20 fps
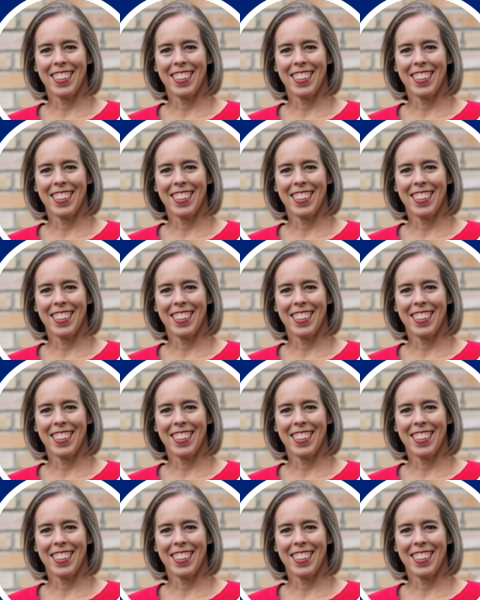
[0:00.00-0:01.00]

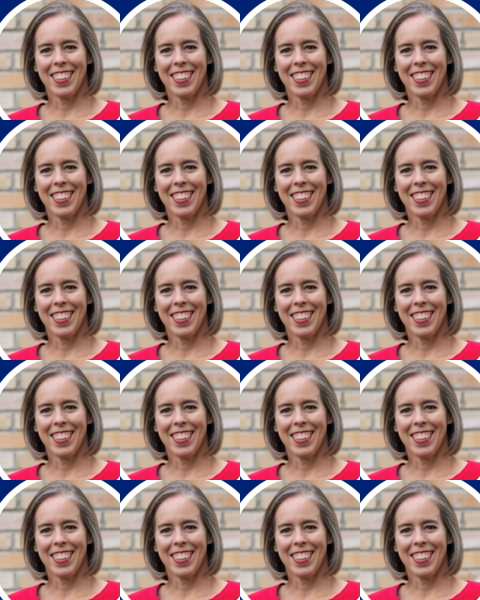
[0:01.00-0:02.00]

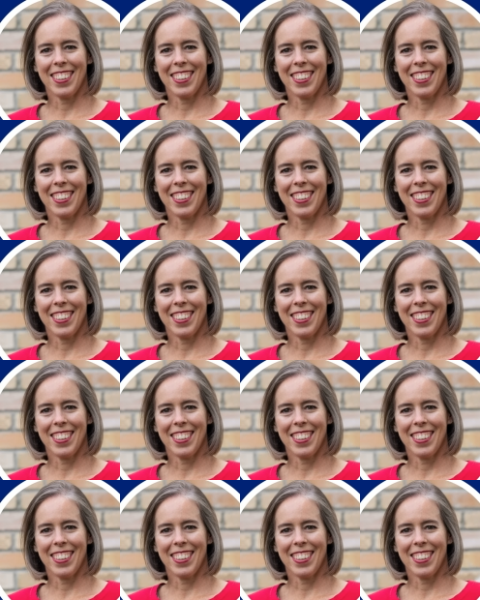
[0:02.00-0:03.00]

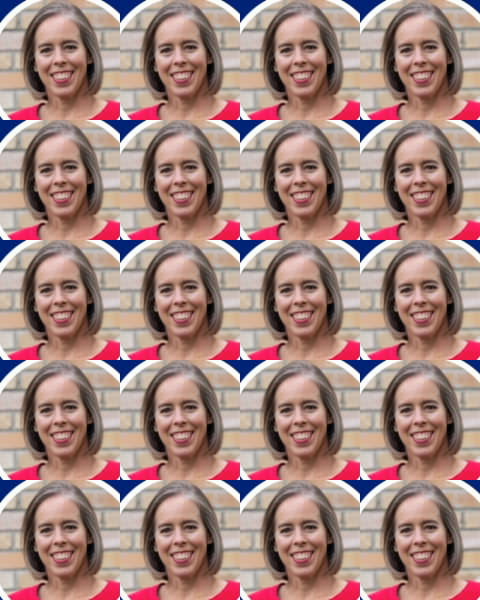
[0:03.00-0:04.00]

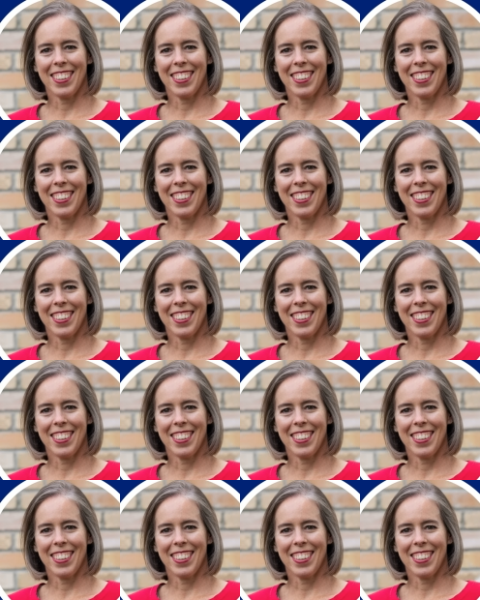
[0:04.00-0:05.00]

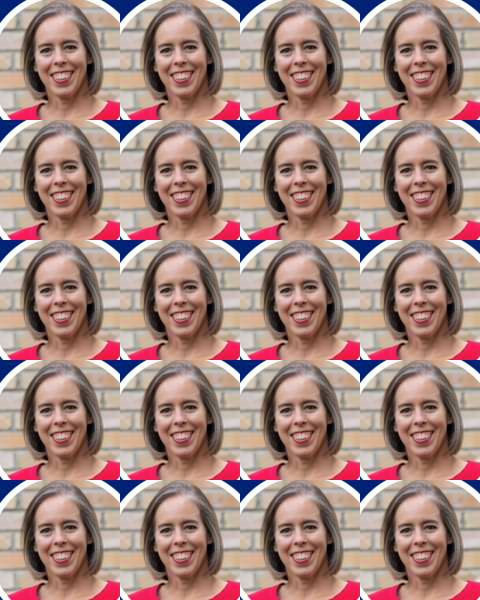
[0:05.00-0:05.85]
This is a still picture; no speech is visible.